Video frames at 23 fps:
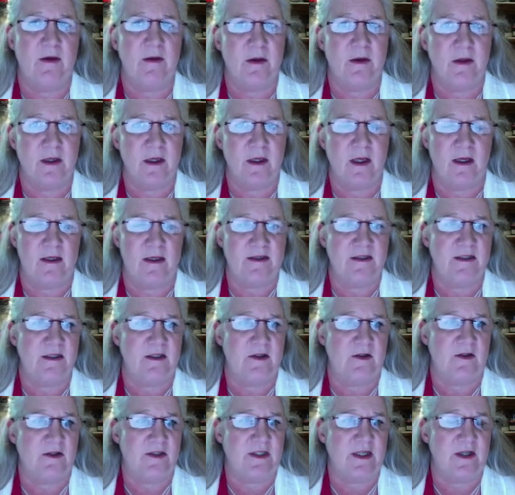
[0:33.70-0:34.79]
not as clear
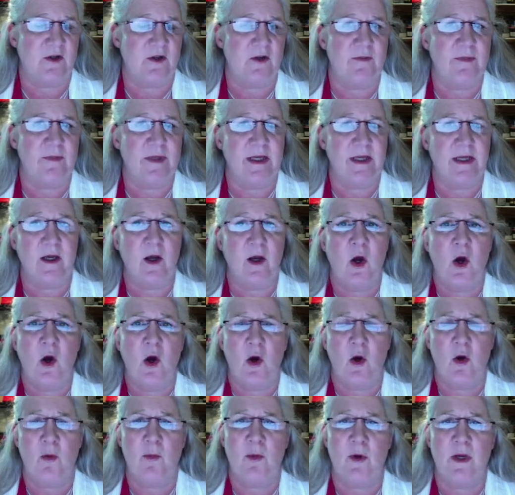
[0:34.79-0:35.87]
as they could be,
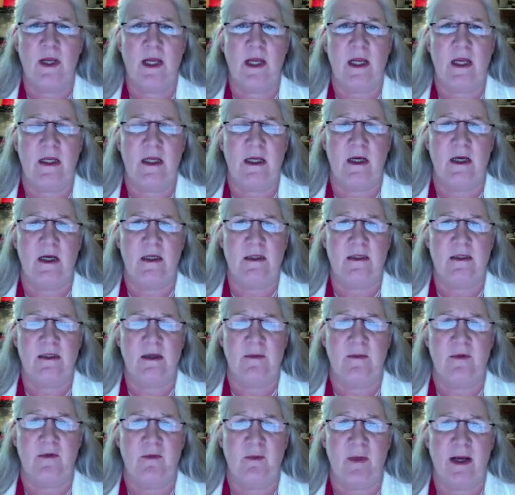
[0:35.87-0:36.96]
or bringing some
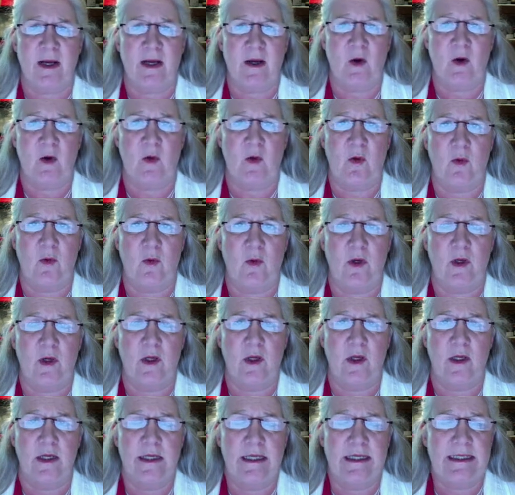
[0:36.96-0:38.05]
of my own
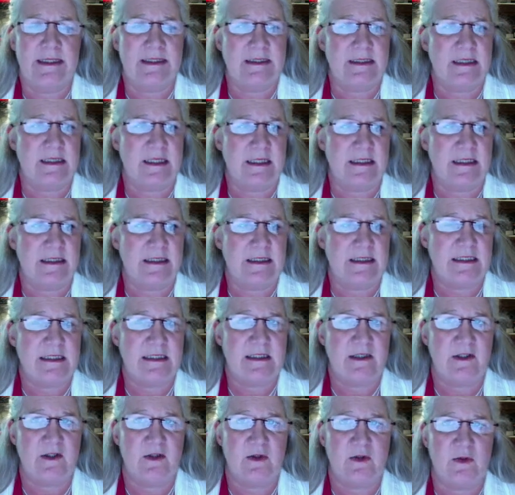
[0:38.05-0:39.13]
insights
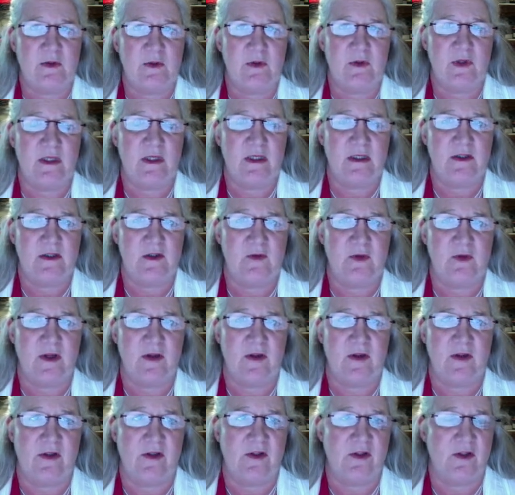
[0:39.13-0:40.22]
into this rather
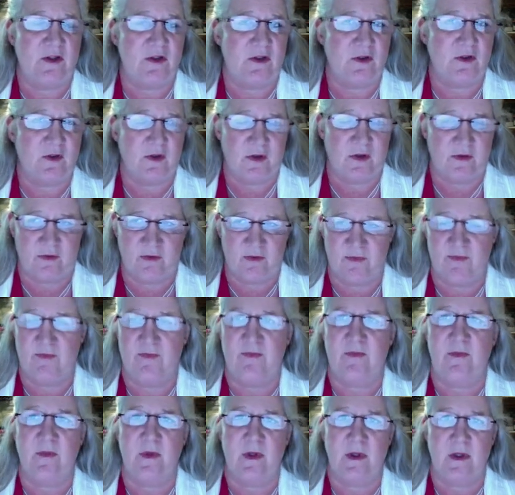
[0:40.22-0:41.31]
than just sort of,
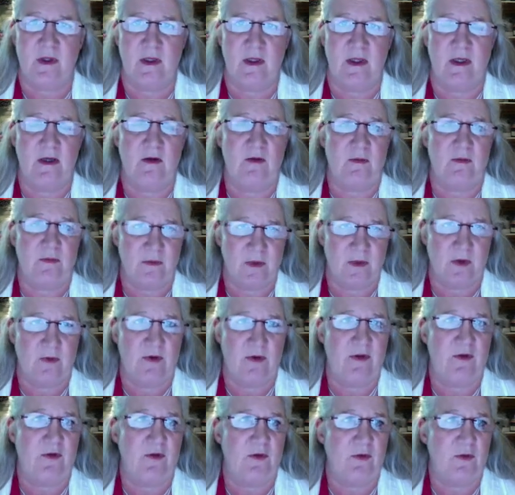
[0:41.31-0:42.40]
going
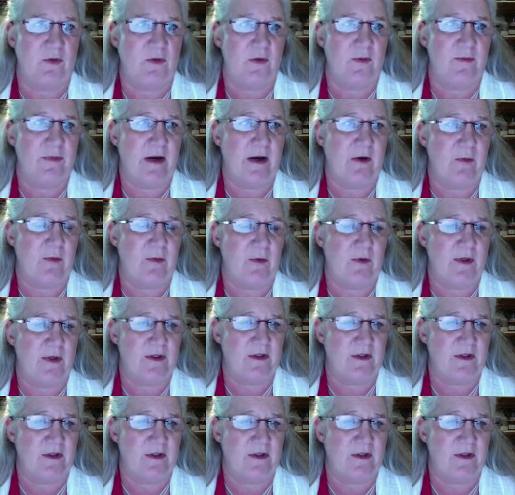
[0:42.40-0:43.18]
through PowerPoint.